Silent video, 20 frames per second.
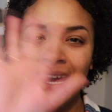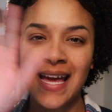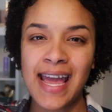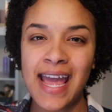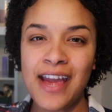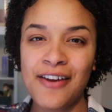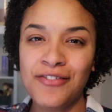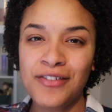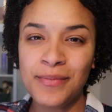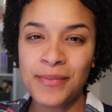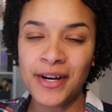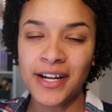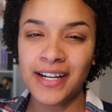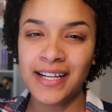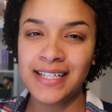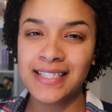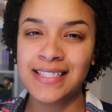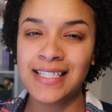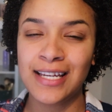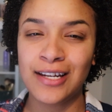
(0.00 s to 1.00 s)
Hey
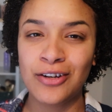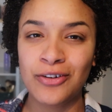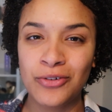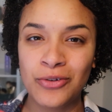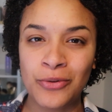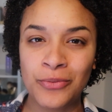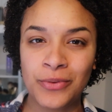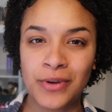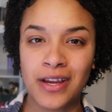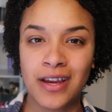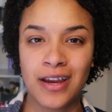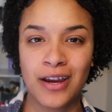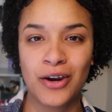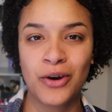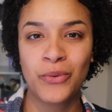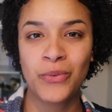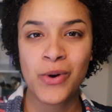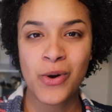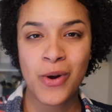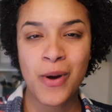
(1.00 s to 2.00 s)
everybody, Daniel Cormier here.
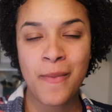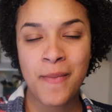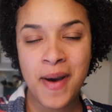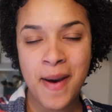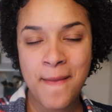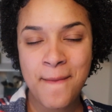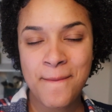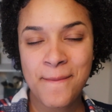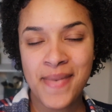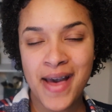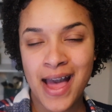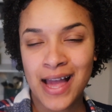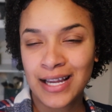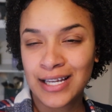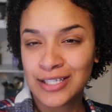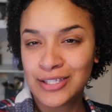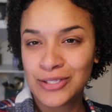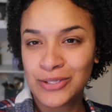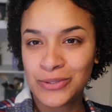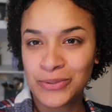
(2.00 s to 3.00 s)
Welcome back
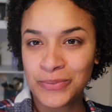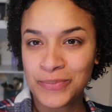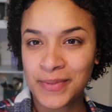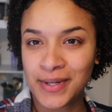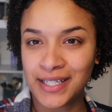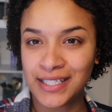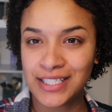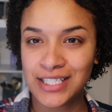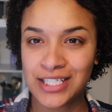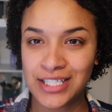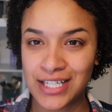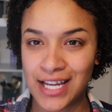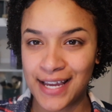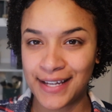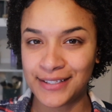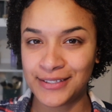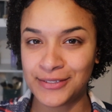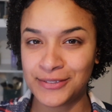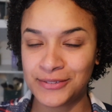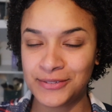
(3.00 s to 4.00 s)
to my
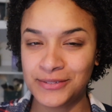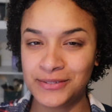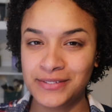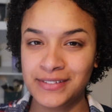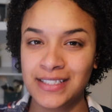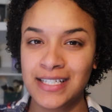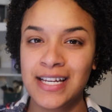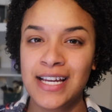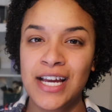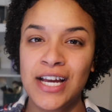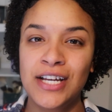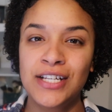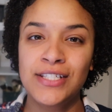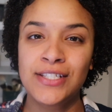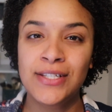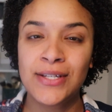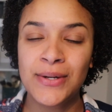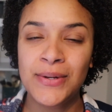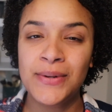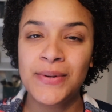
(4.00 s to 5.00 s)
channel.
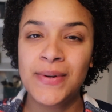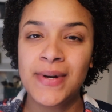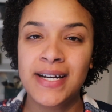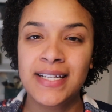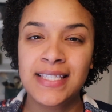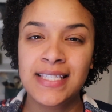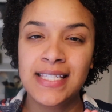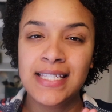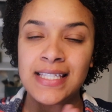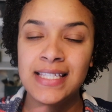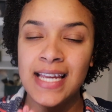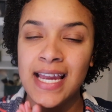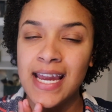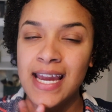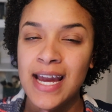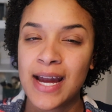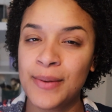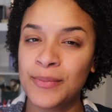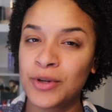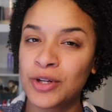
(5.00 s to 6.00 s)
So
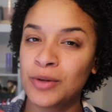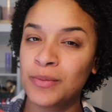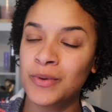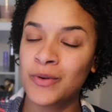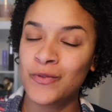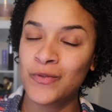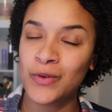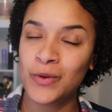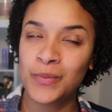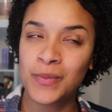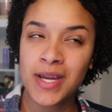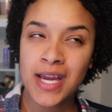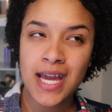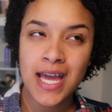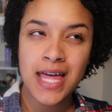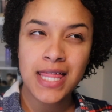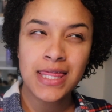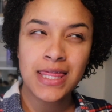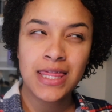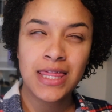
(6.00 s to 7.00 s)
today I'm going to be filming
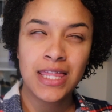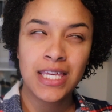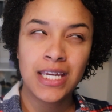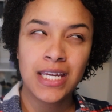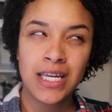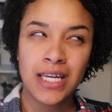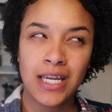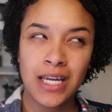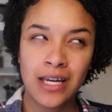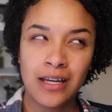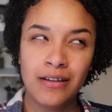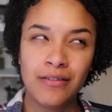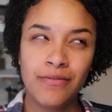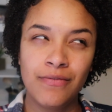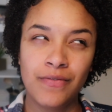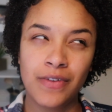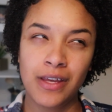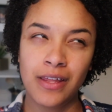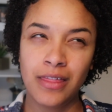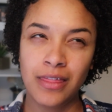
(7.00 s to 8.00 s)
the
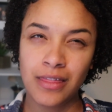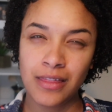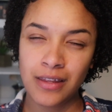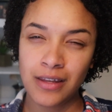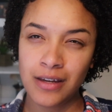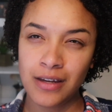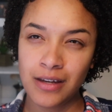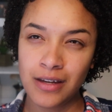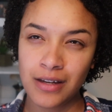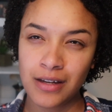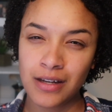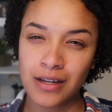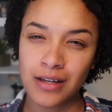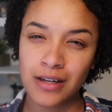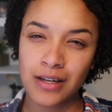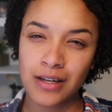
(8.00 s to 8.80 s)
5th look